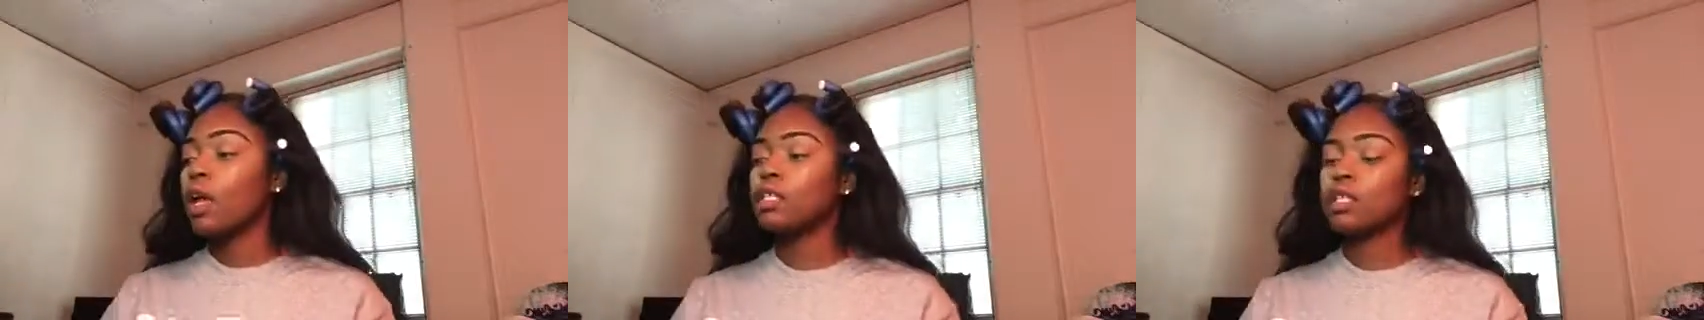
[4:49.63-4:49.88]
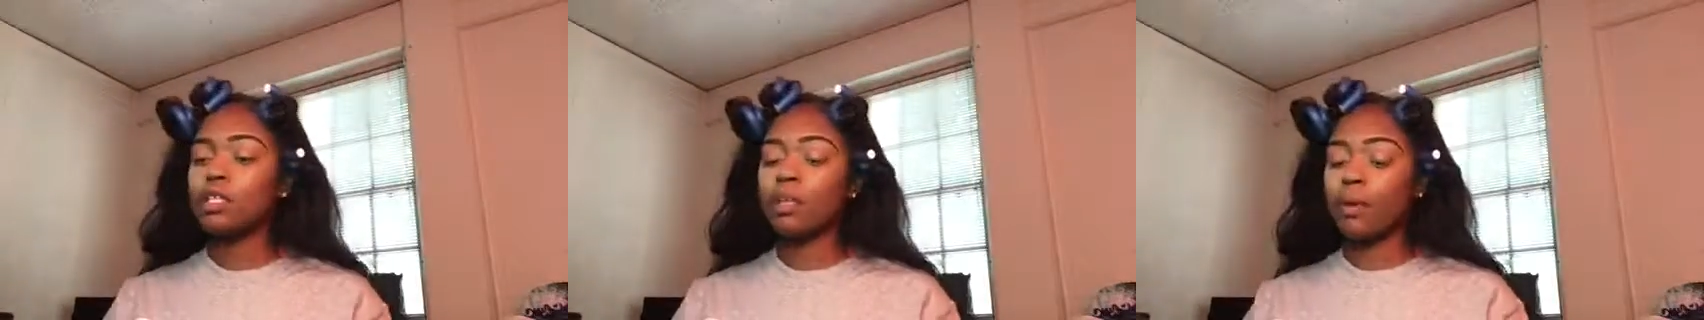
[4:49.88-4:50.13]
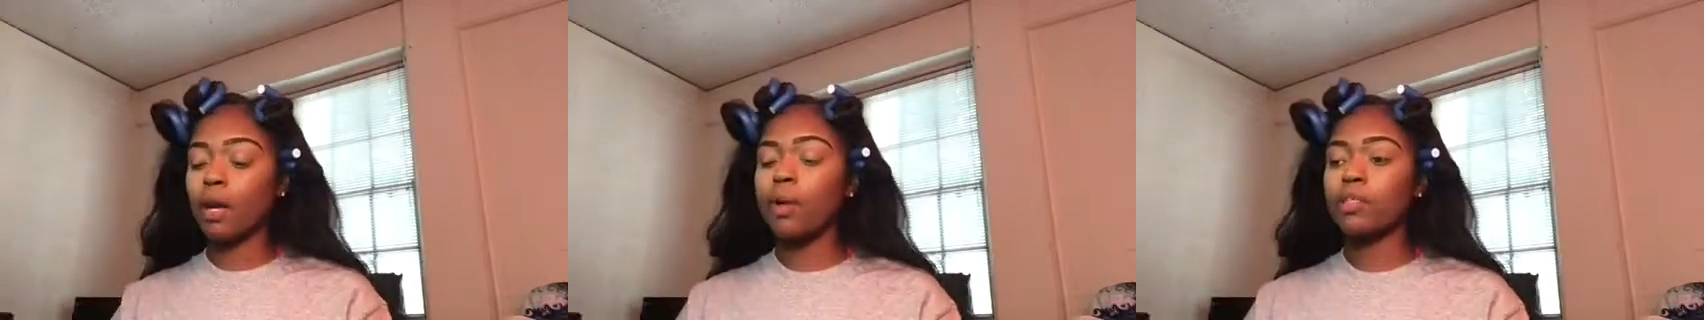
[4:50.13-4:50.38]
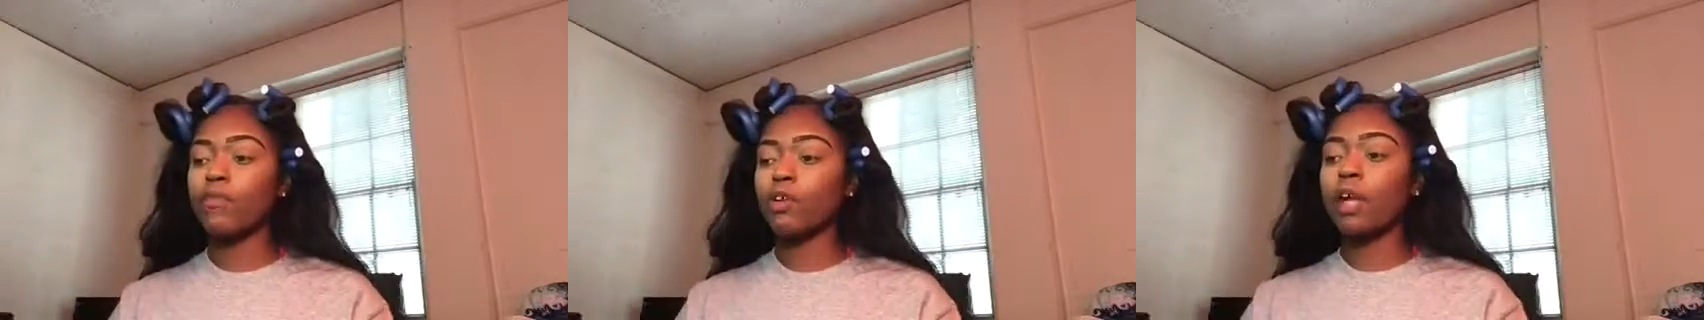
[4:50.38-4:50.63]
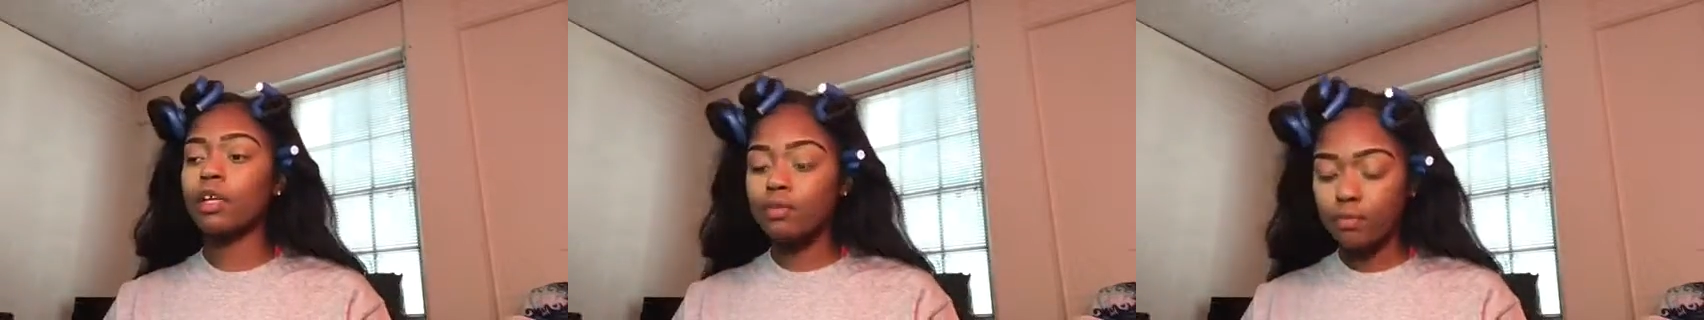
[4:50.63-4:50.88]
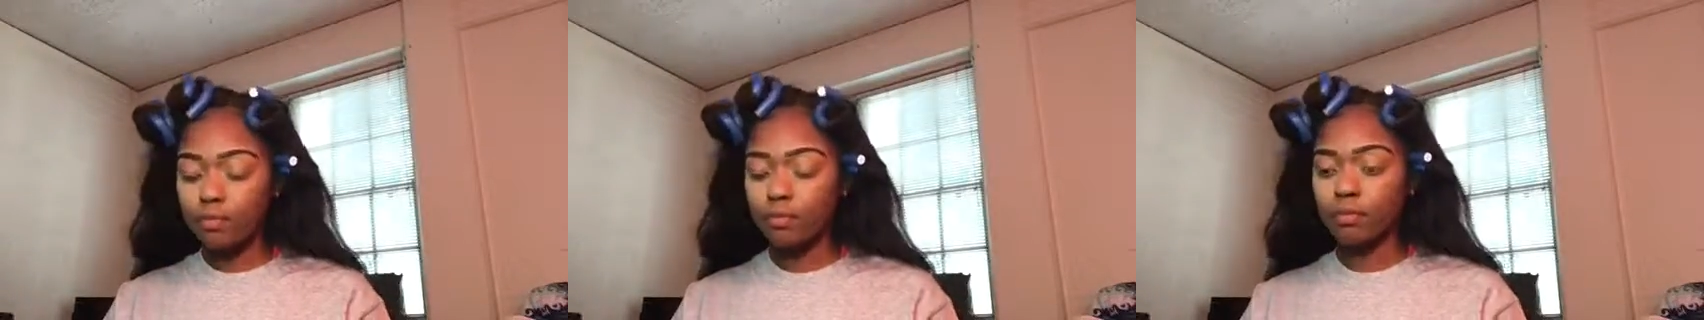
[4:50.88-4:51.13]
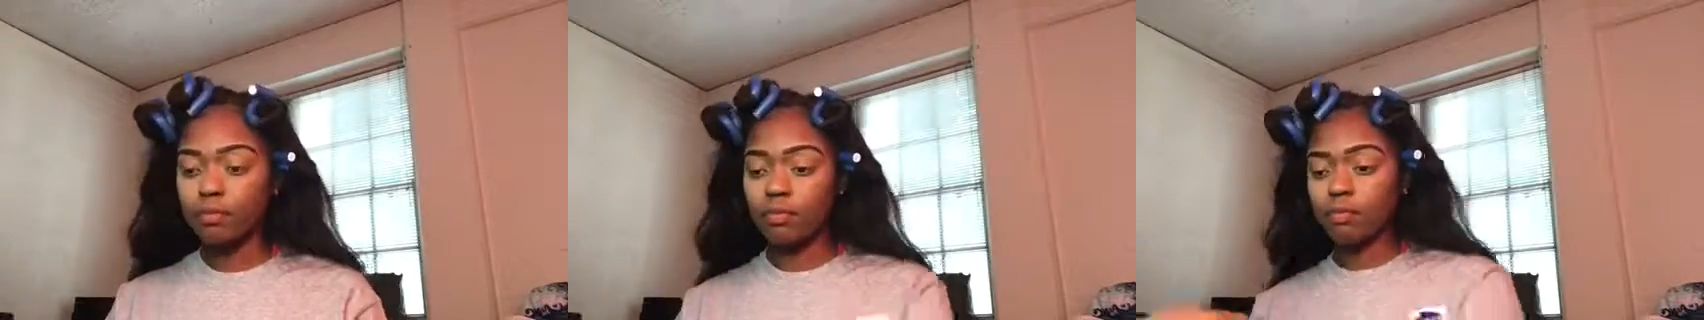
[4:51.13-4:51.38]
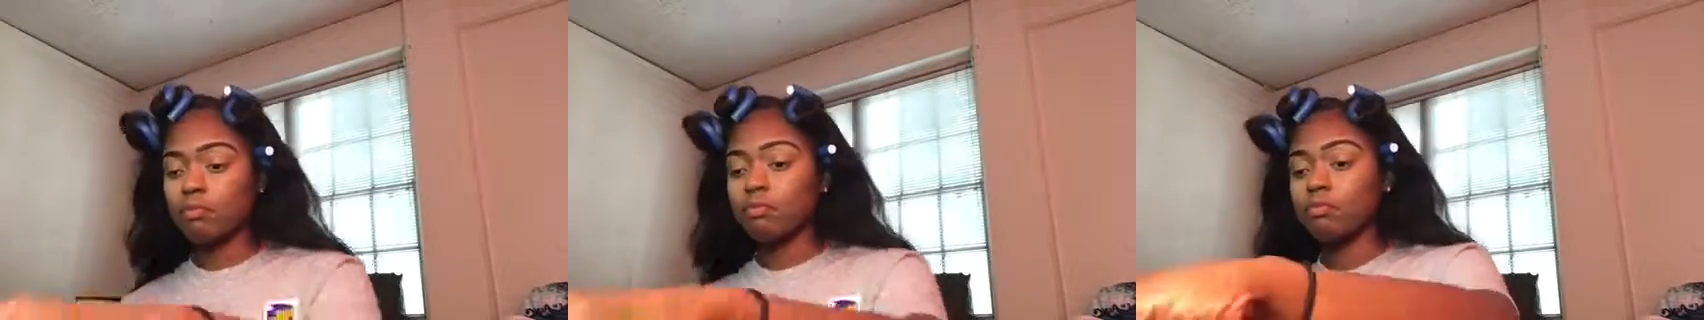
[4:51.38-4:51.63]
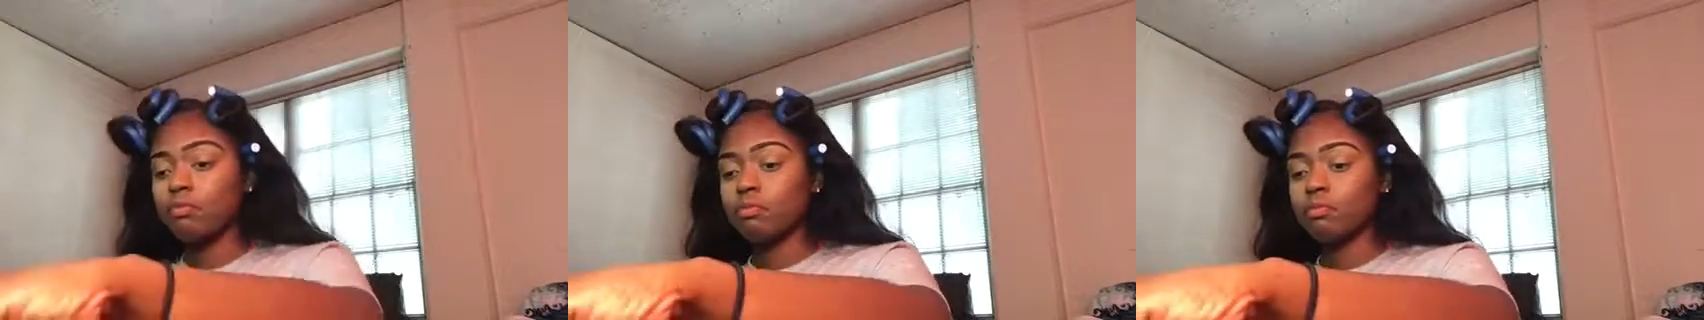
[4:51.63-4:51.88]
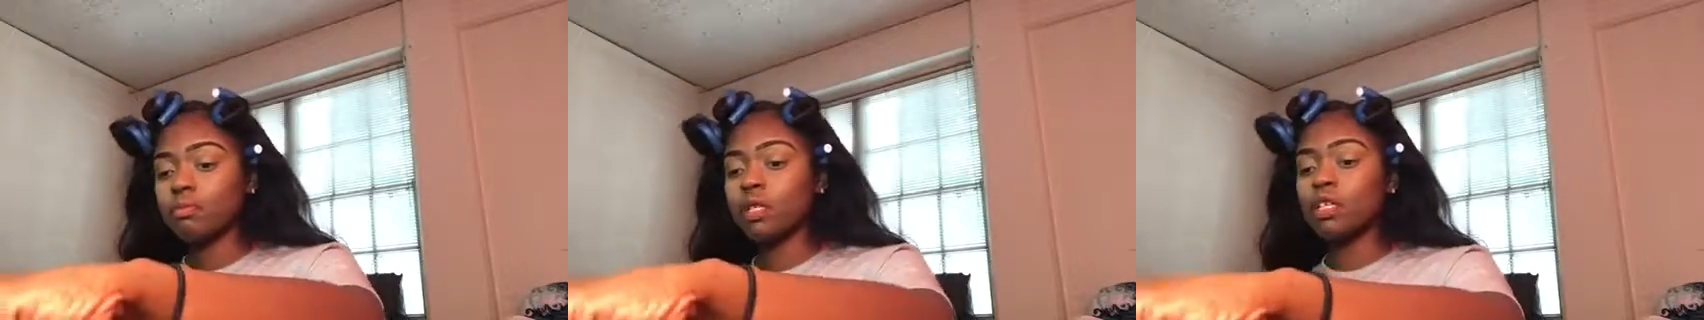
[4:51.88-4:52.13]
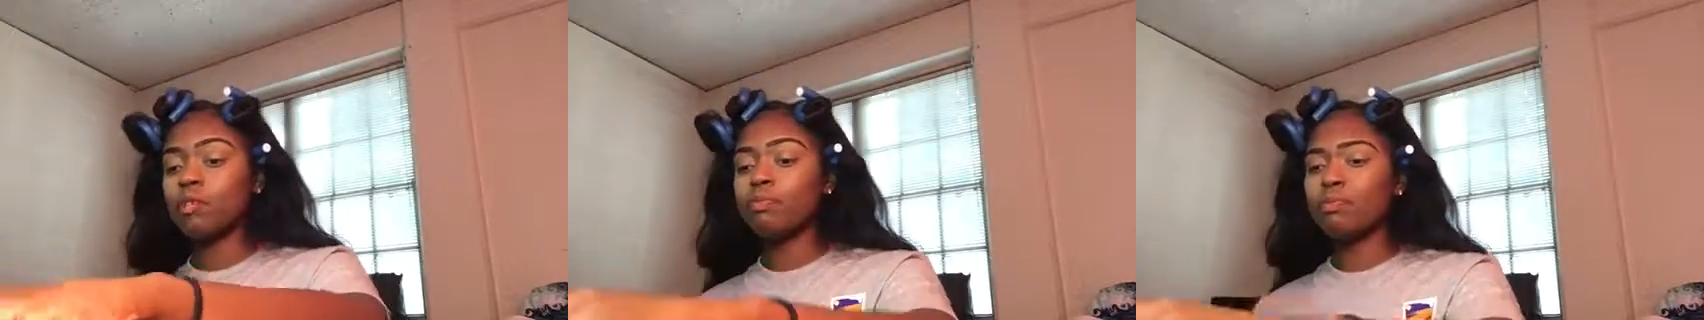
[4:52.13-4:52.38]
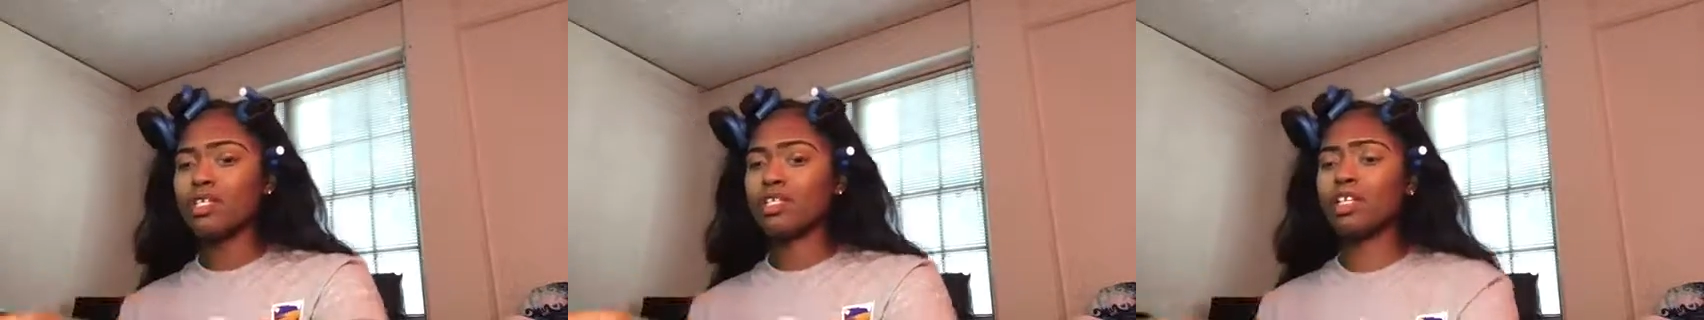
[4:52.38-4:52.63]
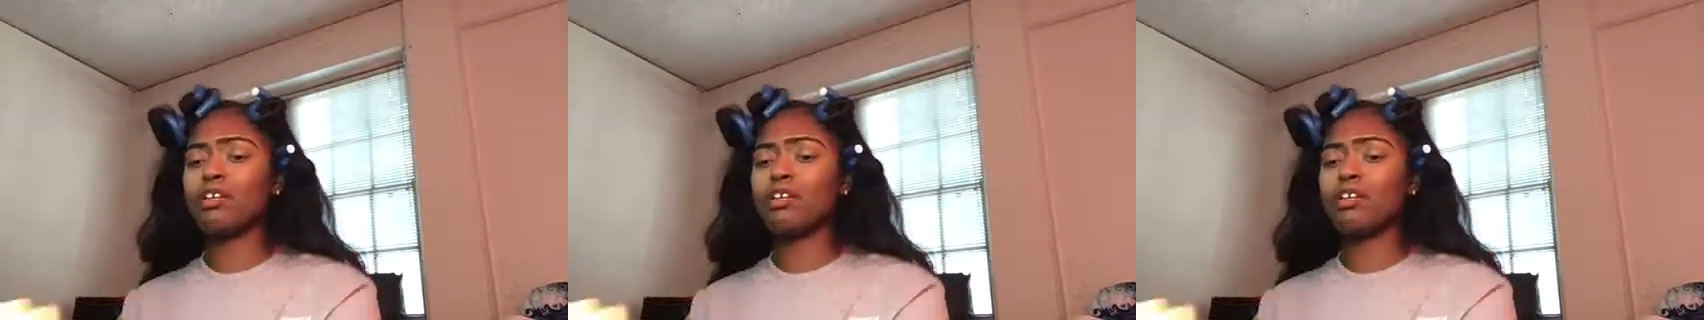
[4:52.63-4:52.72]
concealer or your base color